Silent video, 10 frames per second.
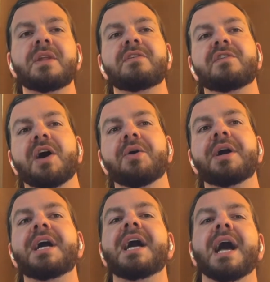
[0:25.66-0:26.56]
So
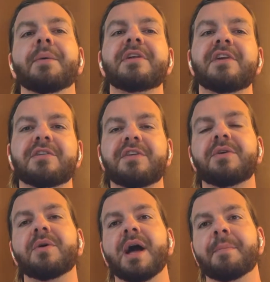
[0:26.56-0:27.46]
I want to talk to
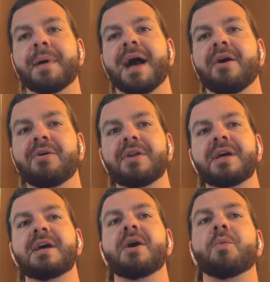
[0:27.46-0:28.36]
you about
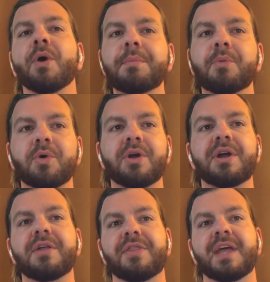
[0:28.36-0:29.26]
one more
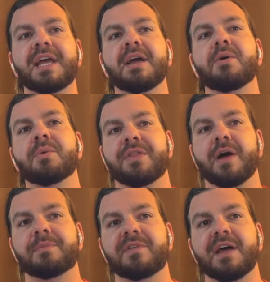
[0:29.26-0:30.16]
thing with
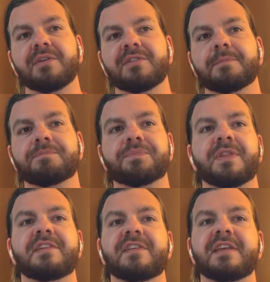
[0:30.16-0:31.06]
upsells.
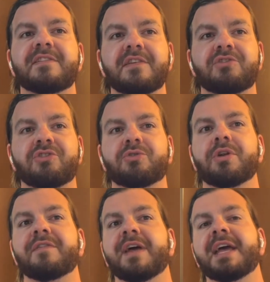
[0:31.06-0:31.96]
This is just
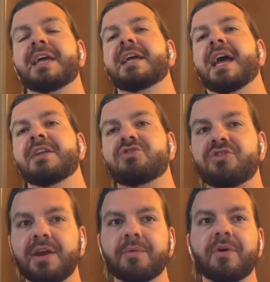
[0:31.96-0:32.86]
sort of a
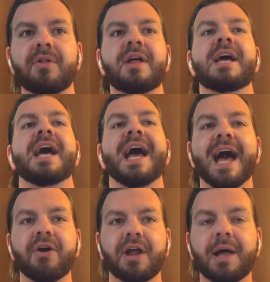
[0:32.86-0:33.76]
general
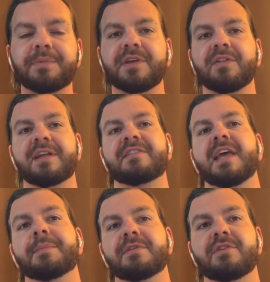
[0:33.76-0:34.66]
how to upsell
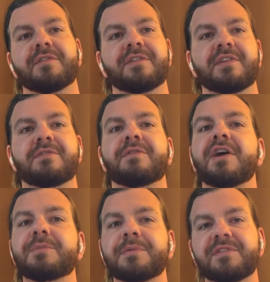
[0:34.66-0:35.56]
landscaping services.
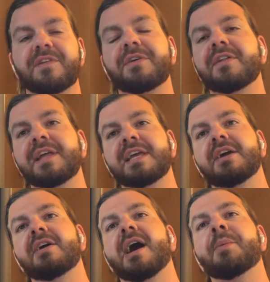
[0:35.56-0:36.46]
Very specifically
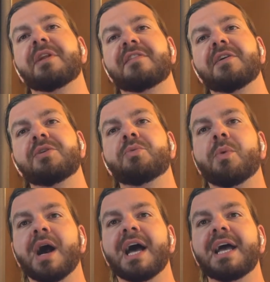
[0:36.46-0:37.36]
here, I want to tell you
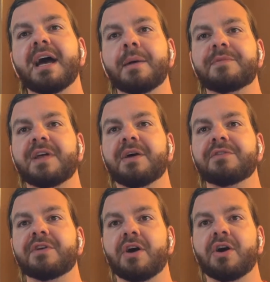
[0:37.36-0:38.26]
why upsells
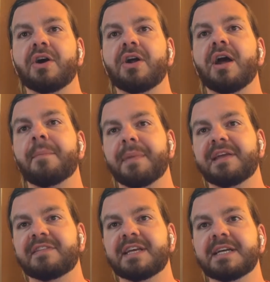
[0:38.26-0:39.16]
are
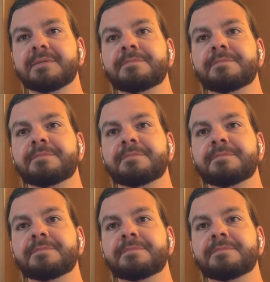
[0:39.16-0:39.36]
amazing.